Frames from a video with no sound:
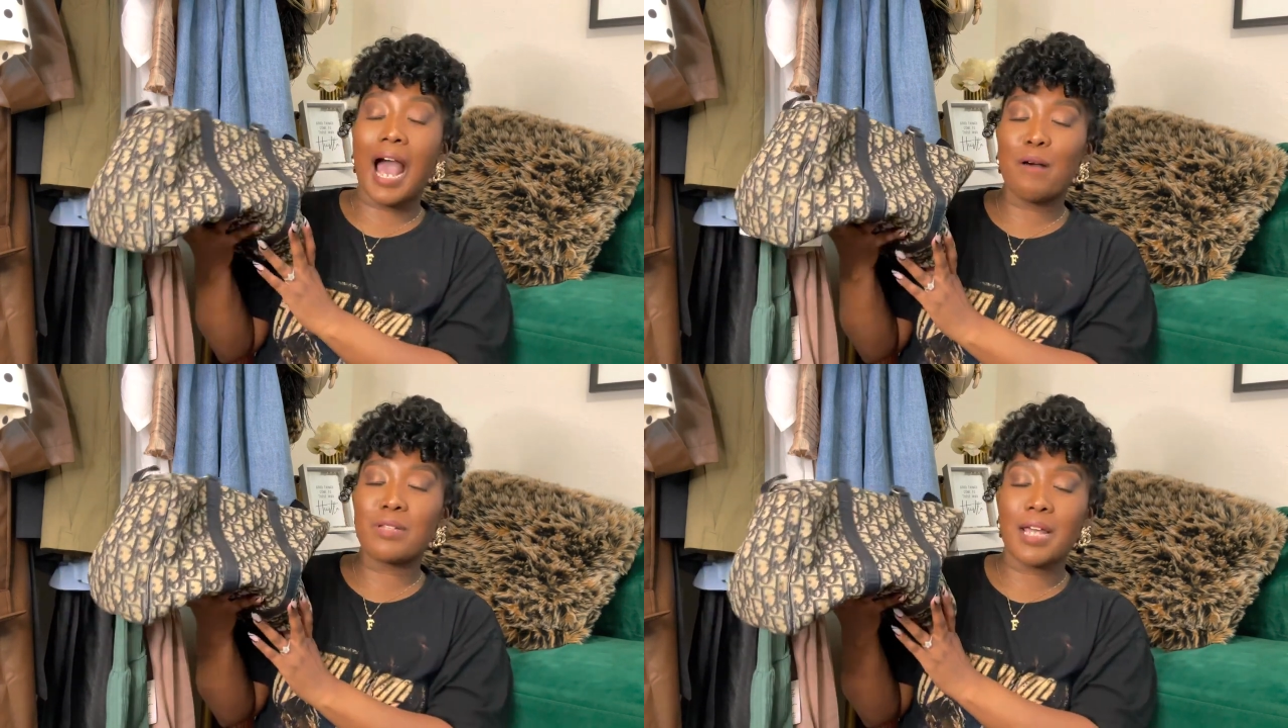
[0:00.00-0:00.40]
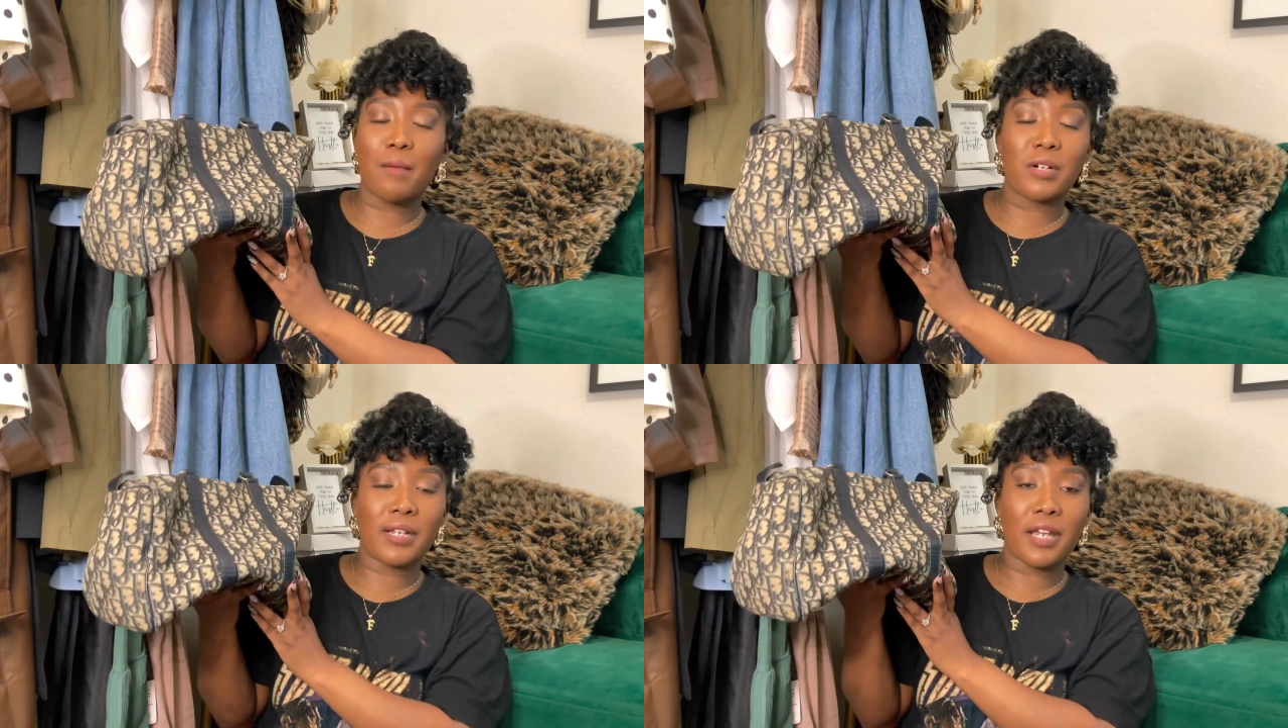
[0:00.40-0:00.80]
I was
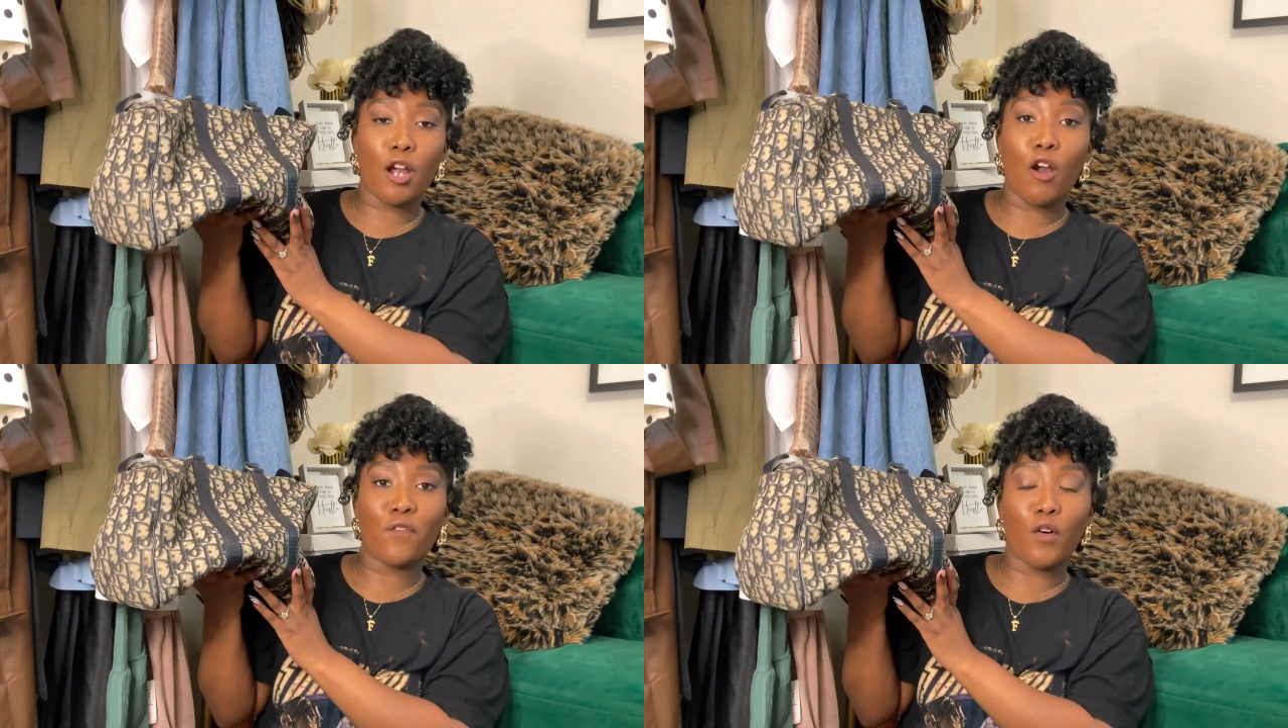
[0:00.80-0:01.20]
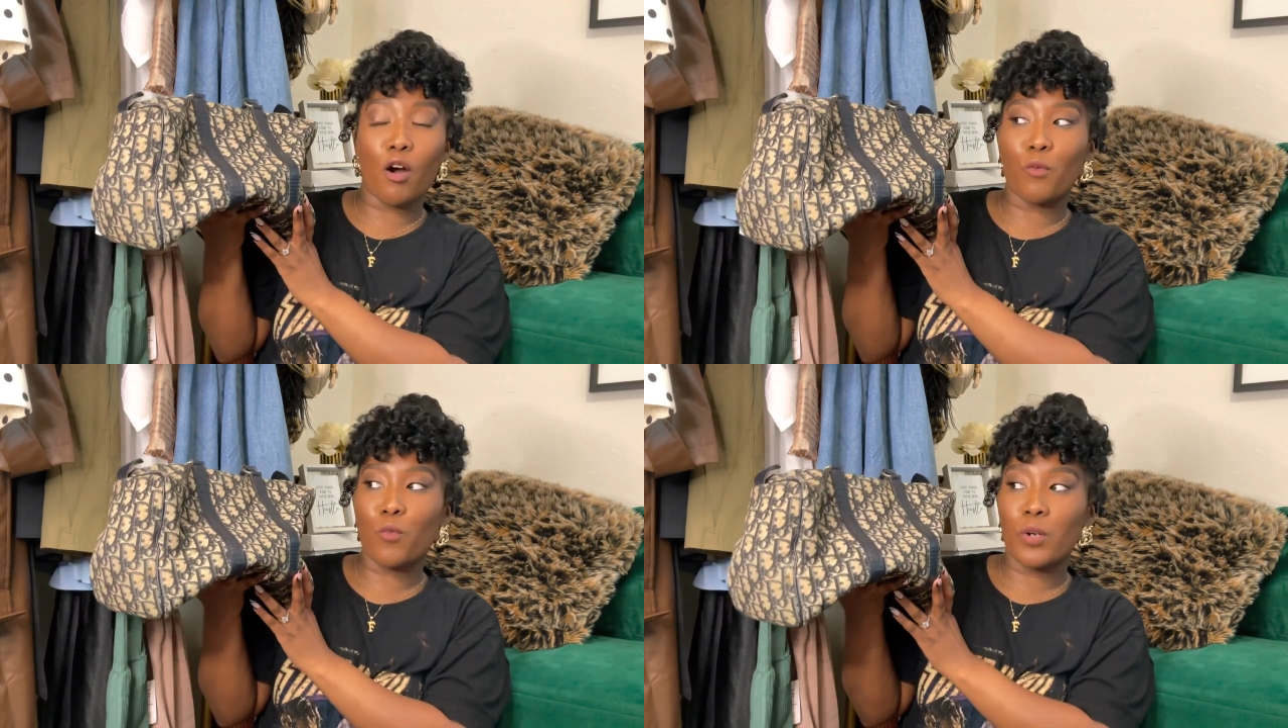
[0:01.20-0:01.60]
able to get her
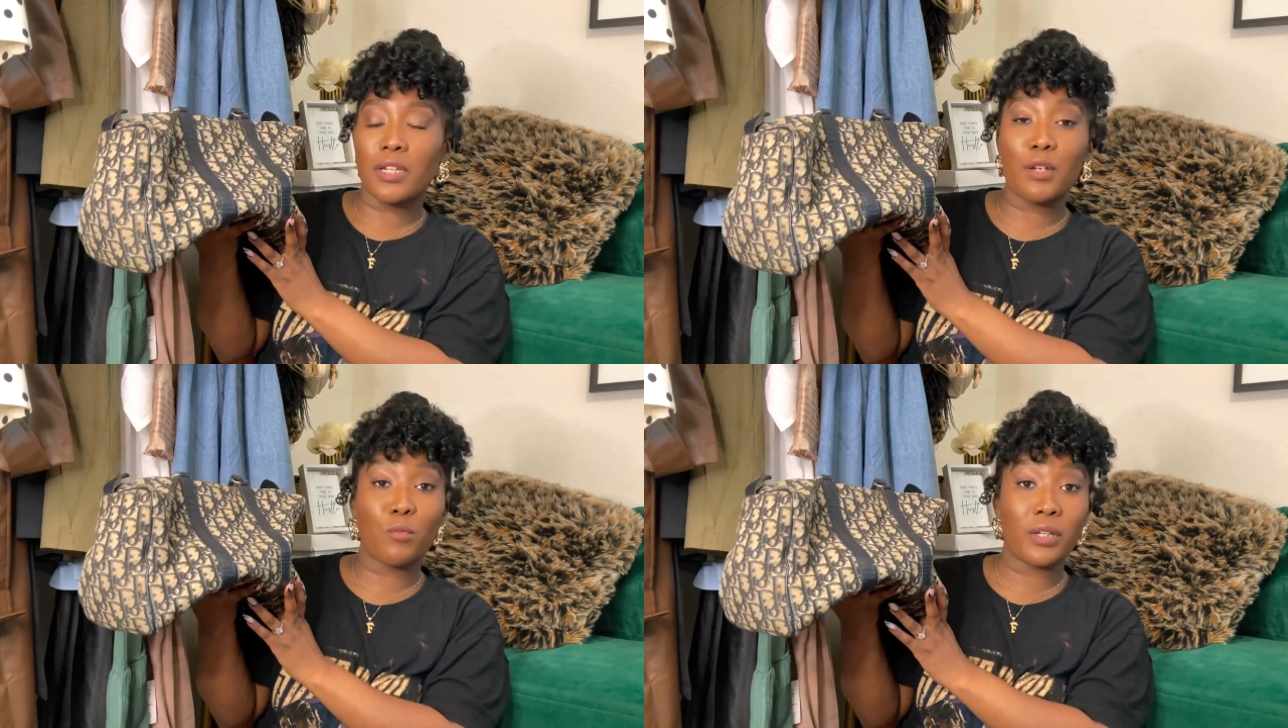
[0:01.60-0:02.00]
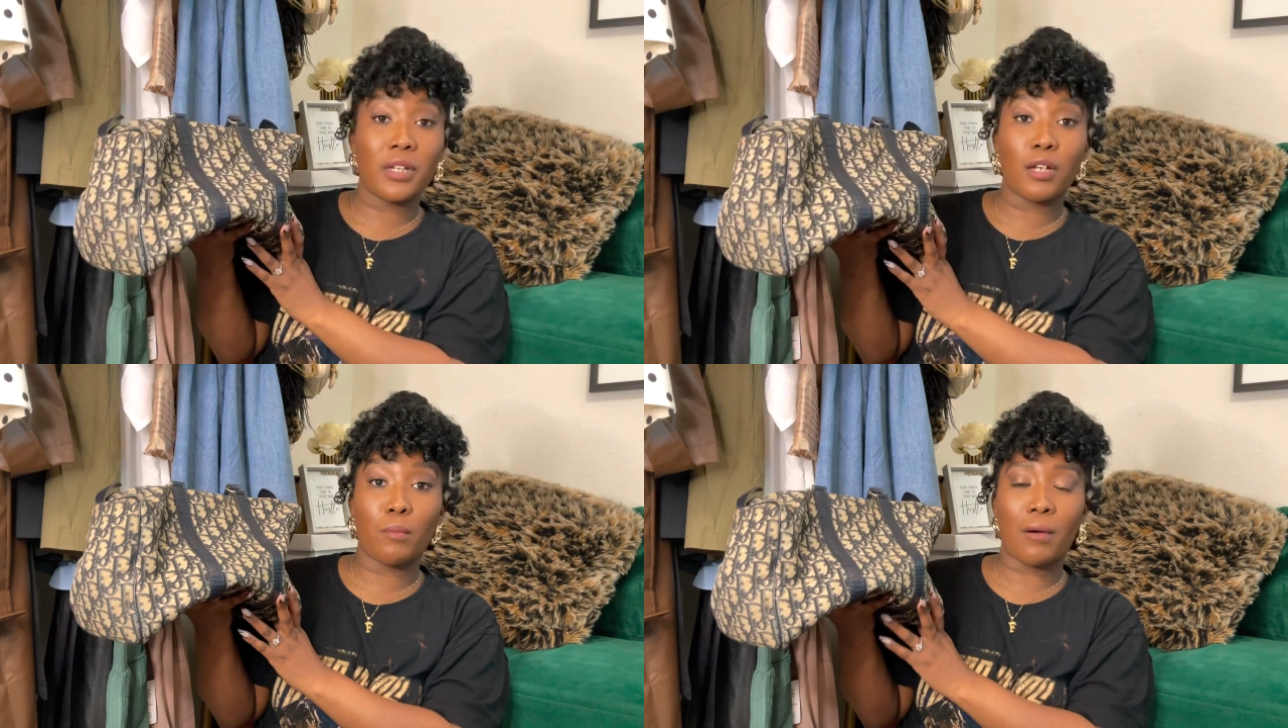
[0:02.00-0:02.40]
for a really,
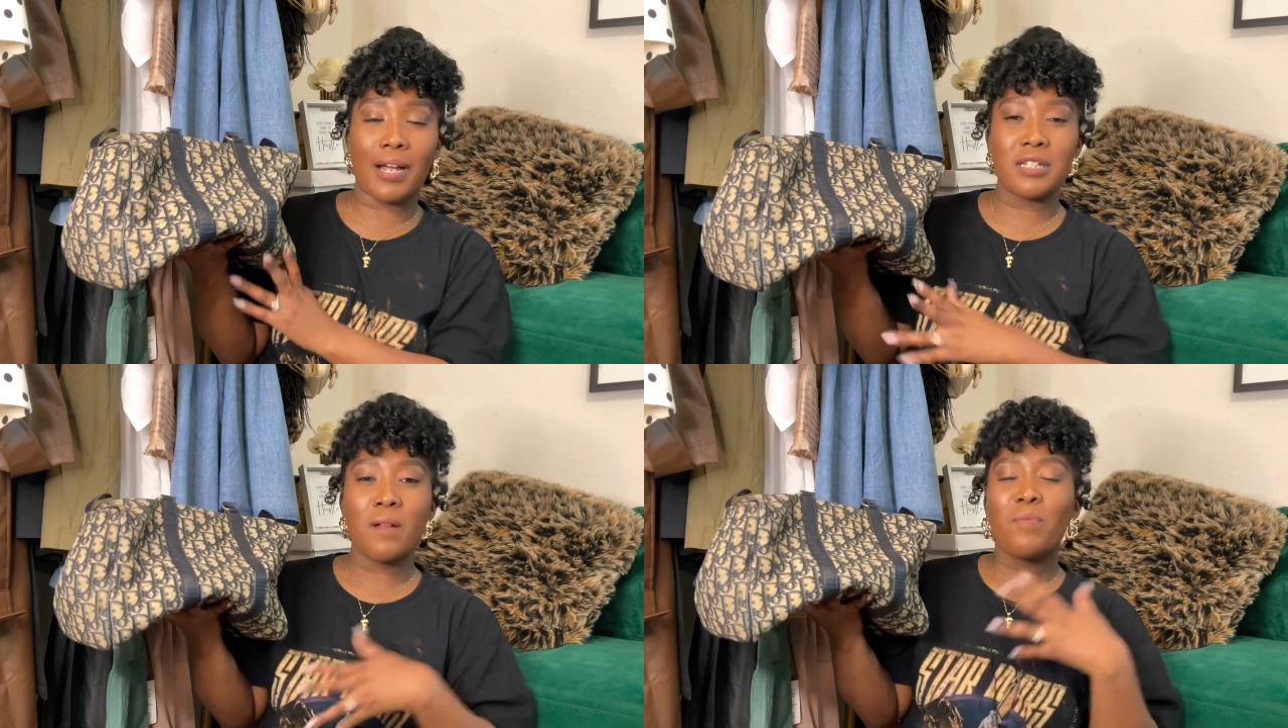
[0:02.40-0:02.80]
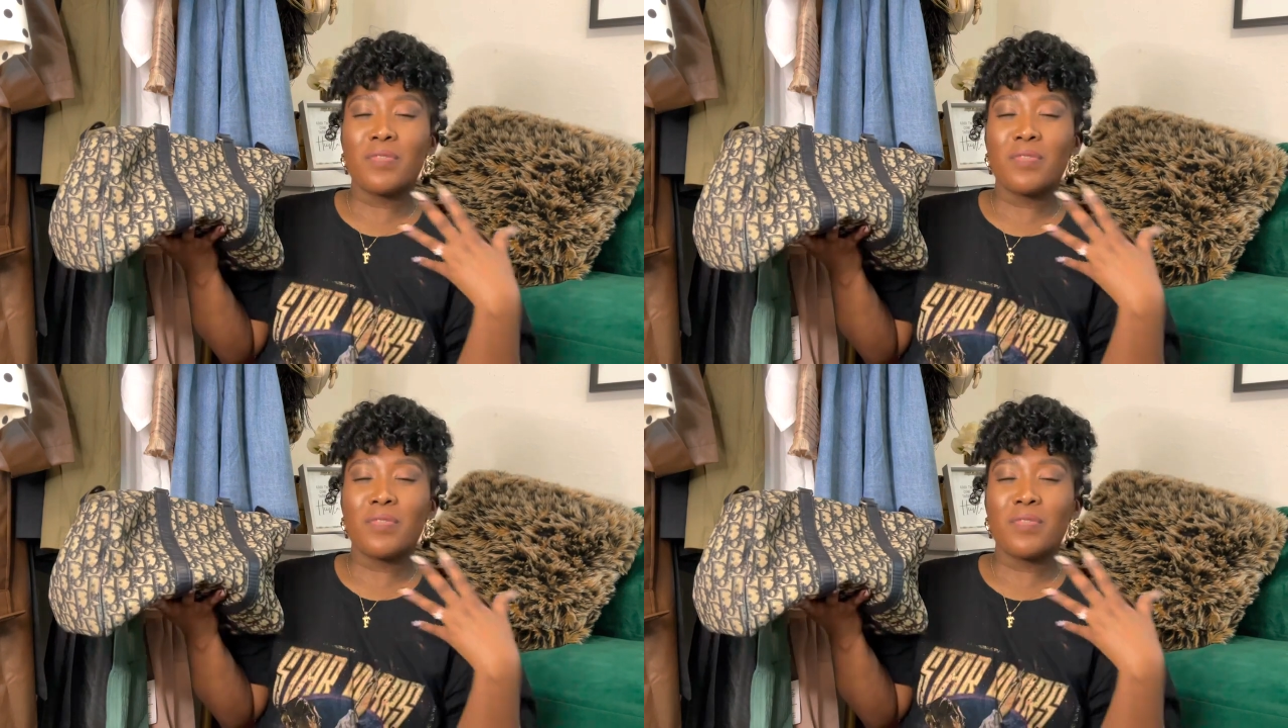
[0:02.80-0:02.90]
really good price.